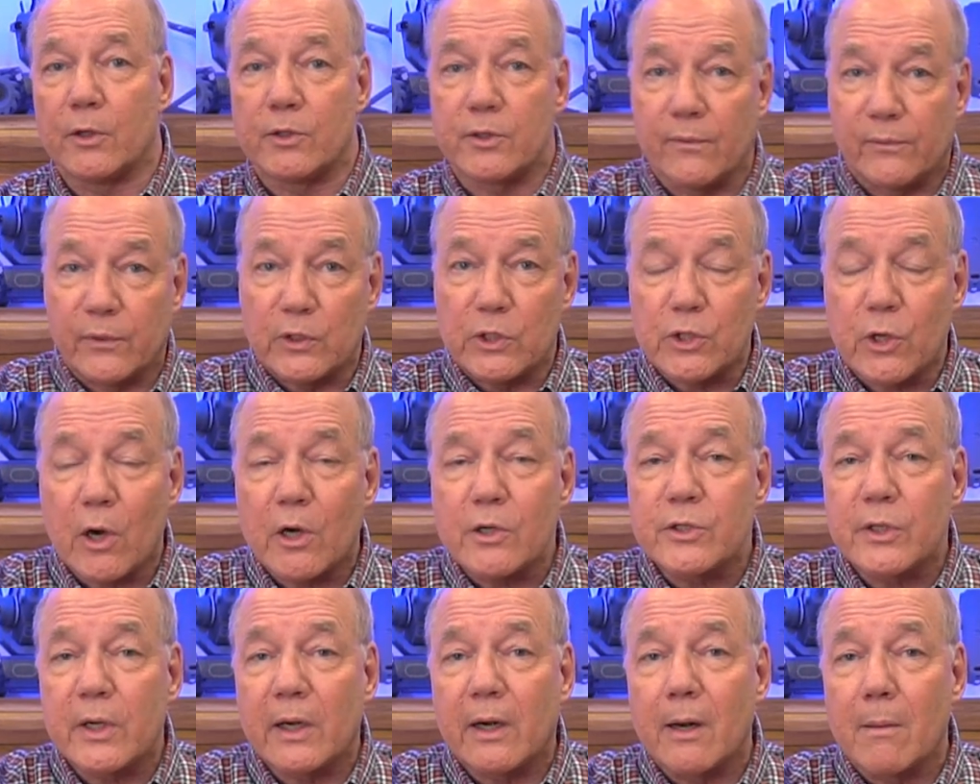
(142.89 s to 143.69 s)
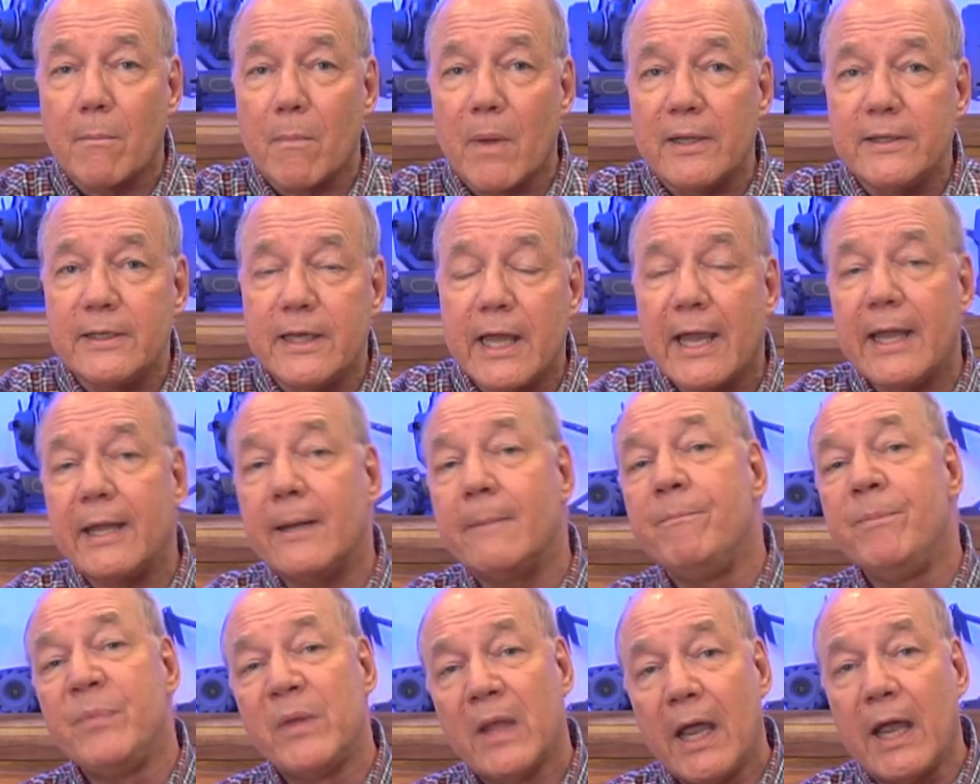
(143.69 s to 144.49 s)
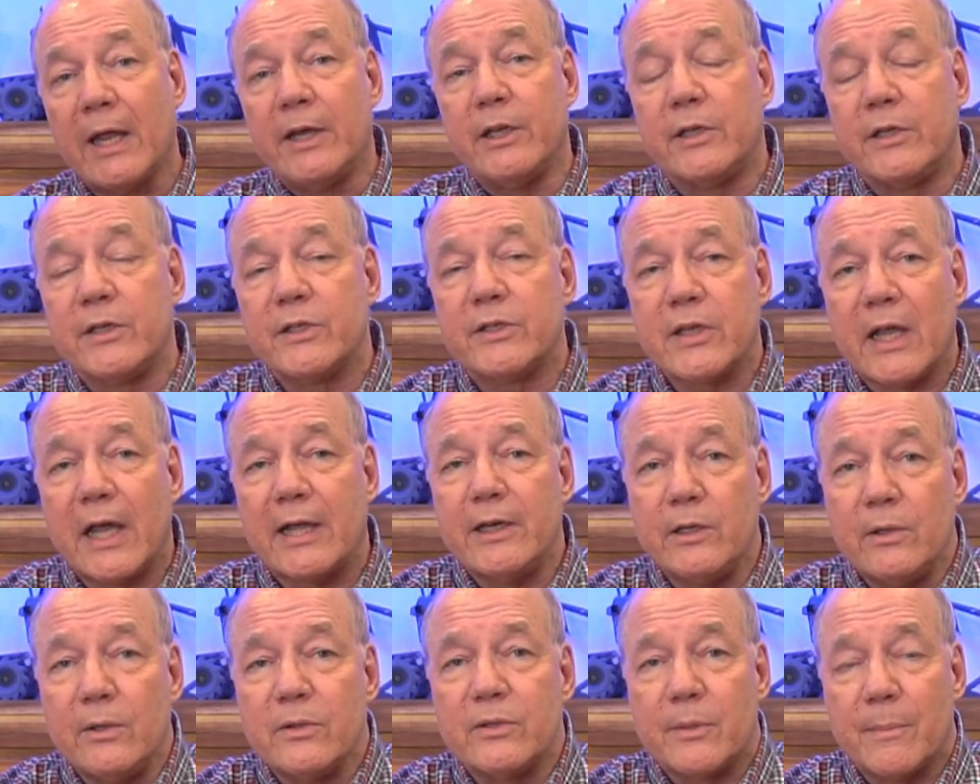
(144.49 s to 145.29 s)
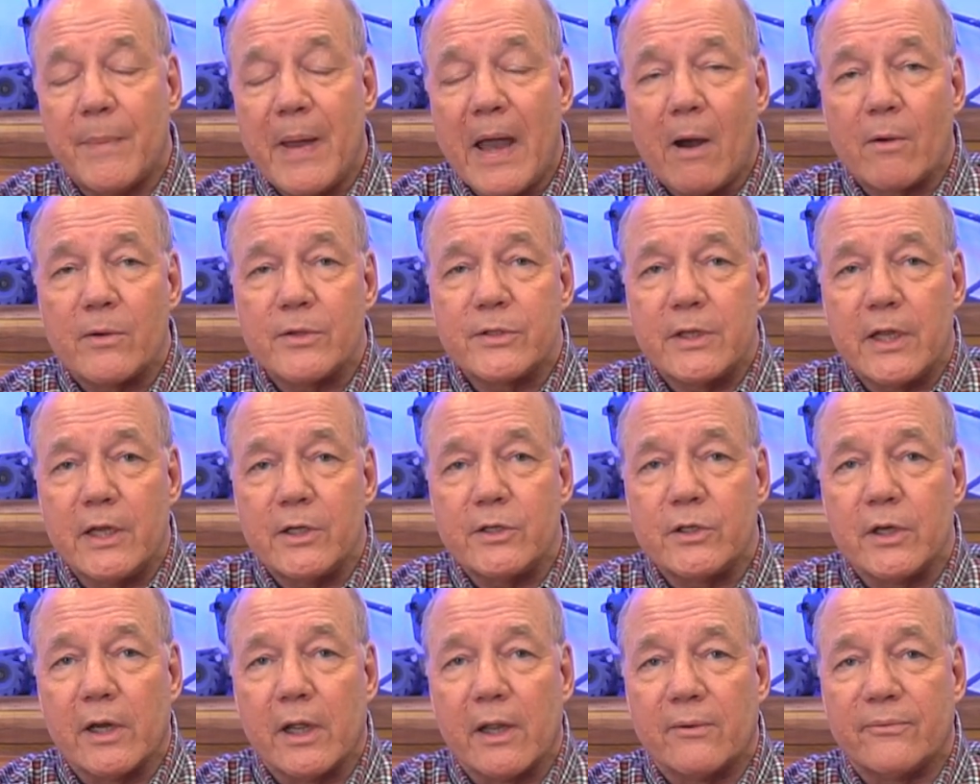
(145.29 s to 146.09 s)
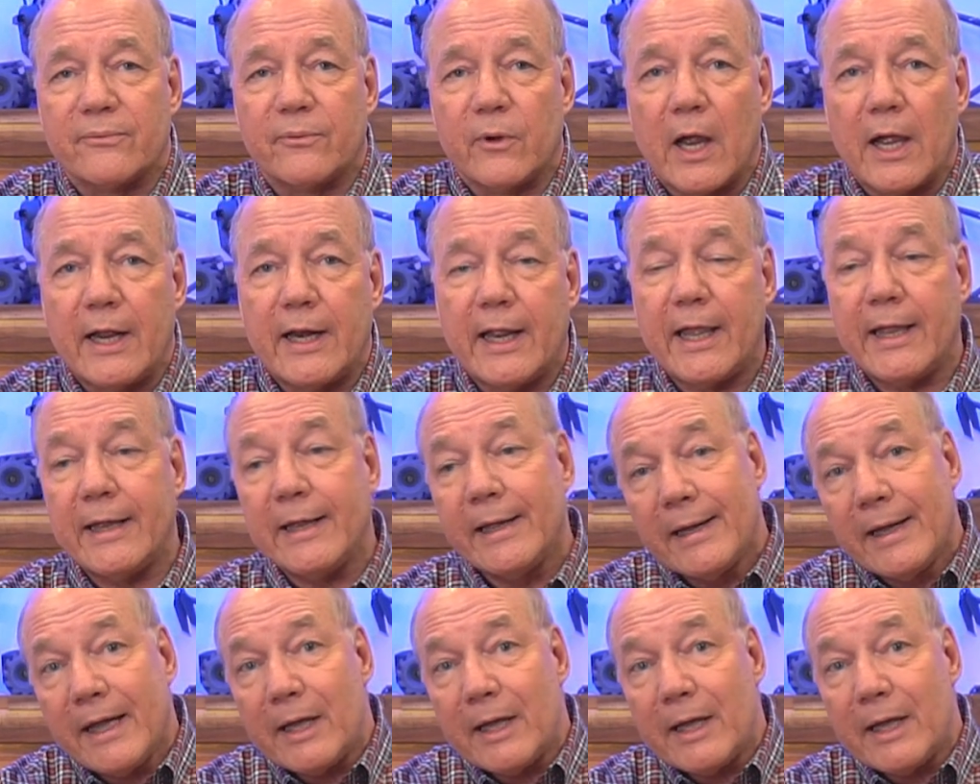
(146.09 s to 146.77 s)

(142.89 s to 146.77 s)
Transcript: So if you charge it on a Monday and you decide to use the power station on a Friday,